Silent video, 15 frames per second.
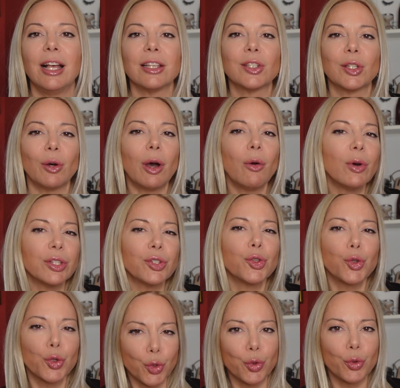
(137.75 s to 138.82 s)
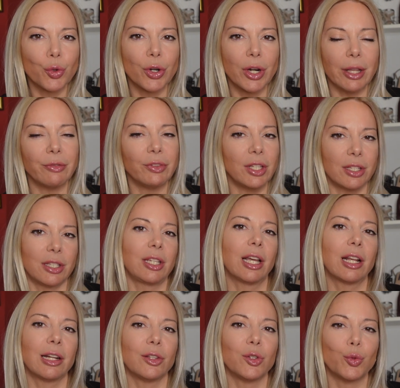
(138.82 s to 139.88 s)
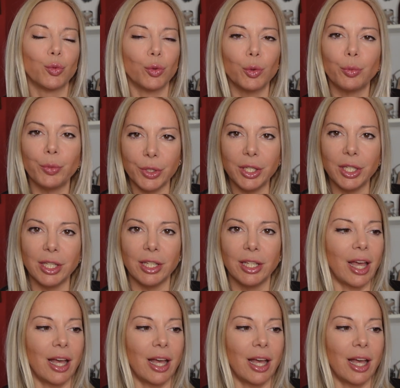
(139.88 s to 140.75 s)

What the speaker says: So I wasn't sure if this necklace will be